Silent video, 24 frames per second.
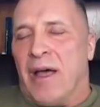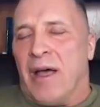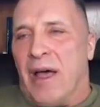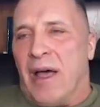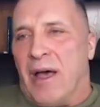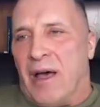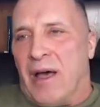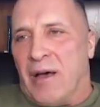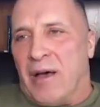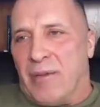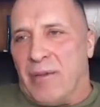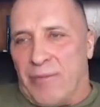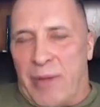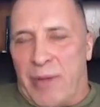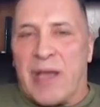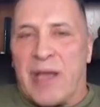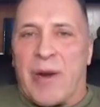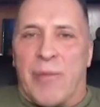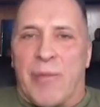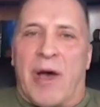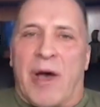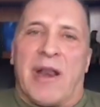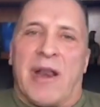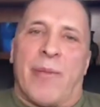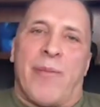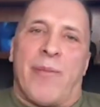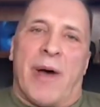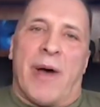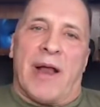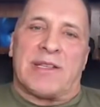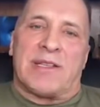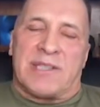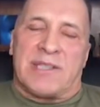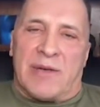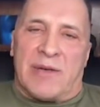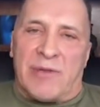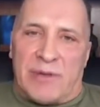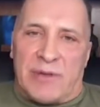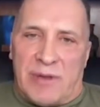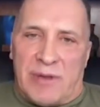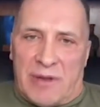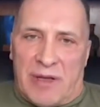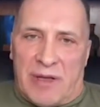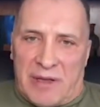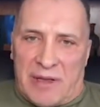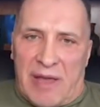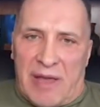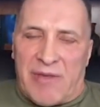uh, bigger body parts I would
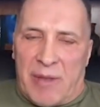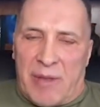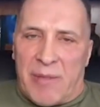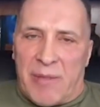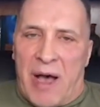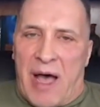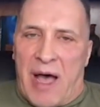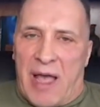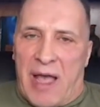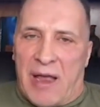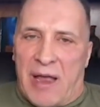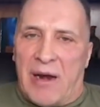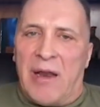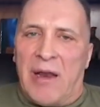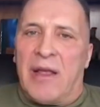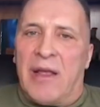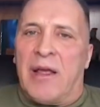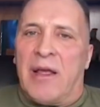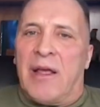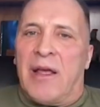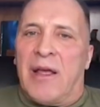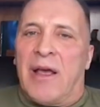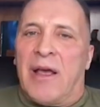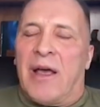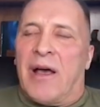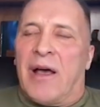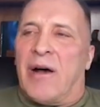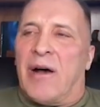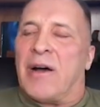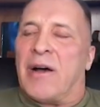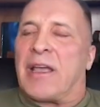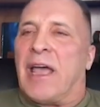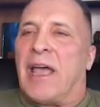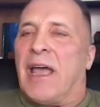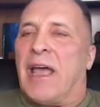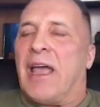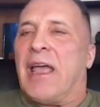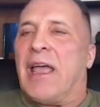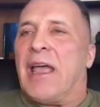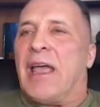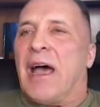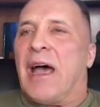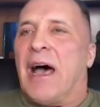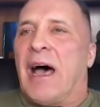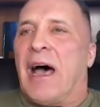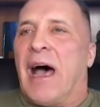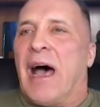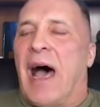uh, give them higher. Okay,
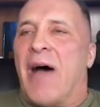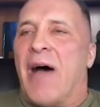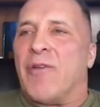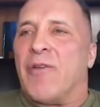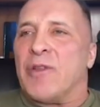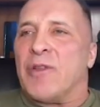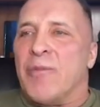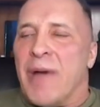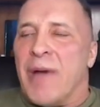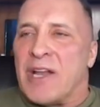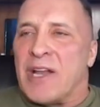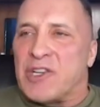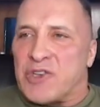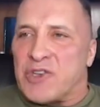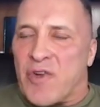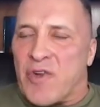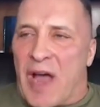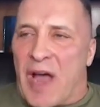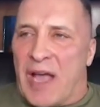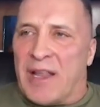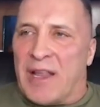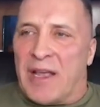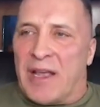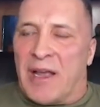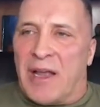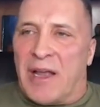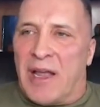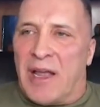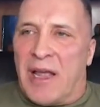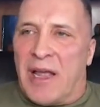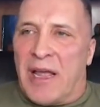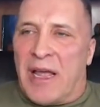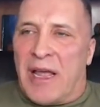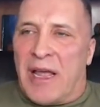I would much rather